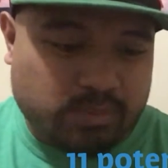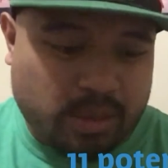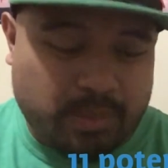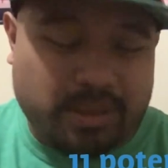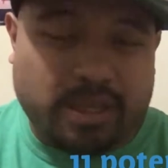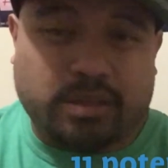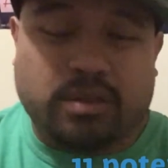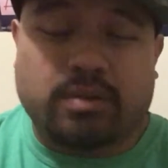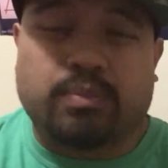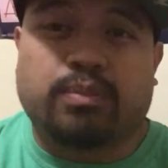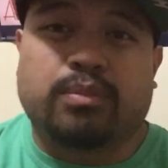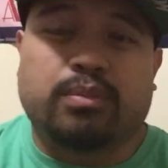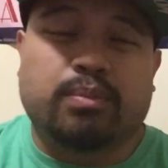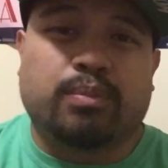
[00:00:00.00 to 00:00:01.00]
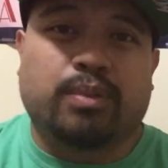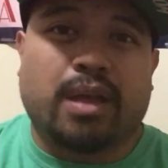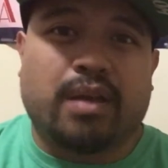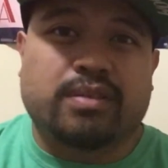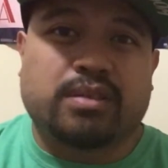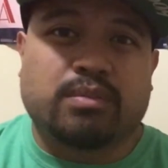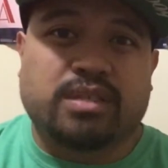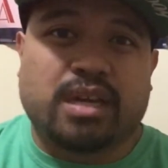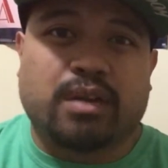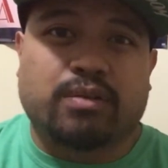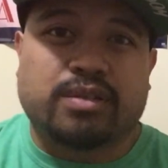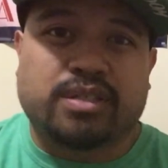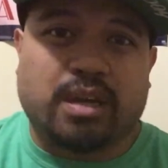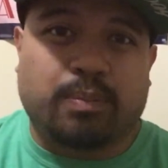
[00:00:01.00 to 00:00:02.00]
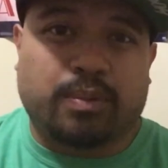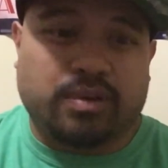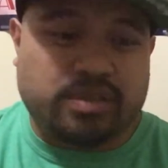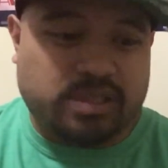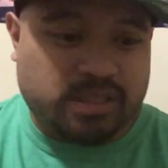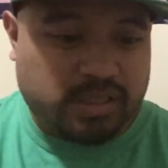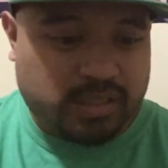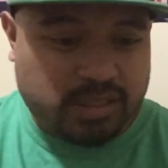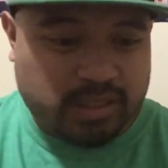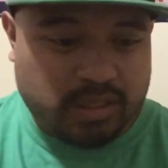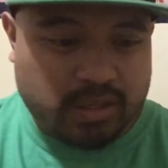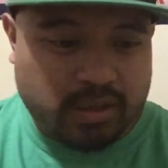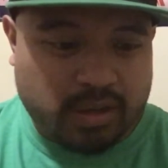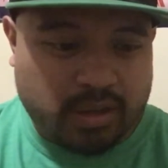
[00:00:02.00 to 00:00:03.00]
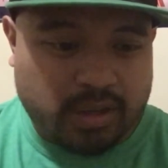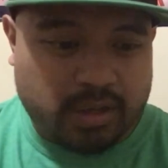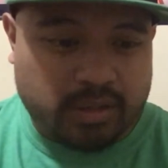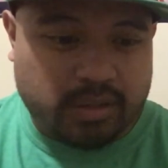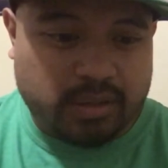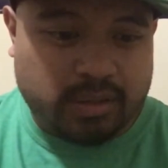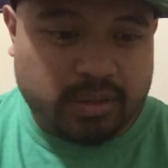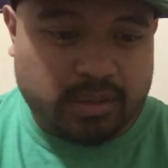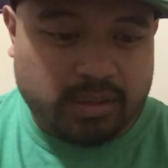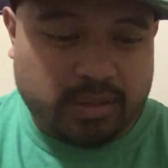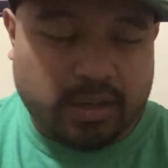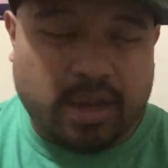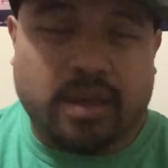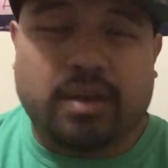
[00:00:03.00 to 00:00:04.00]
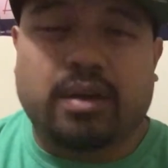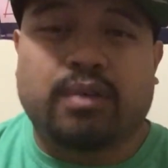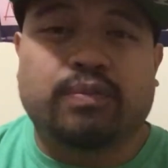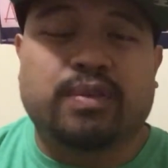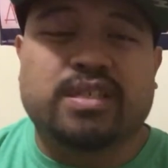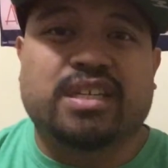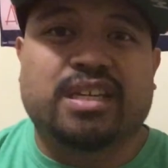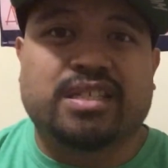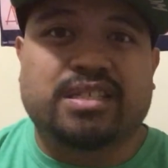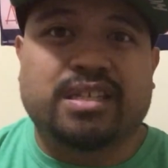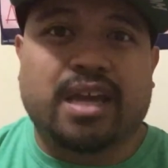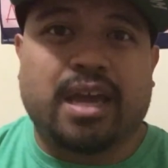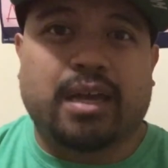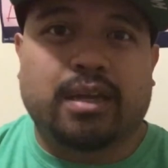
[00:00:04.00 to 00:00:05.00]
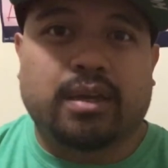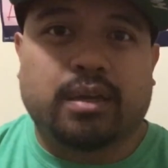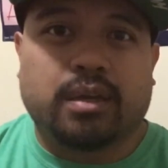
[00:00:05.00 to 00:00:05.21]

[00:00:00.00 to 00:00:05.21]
Maybe like we'll have some generous tippers that I visited today.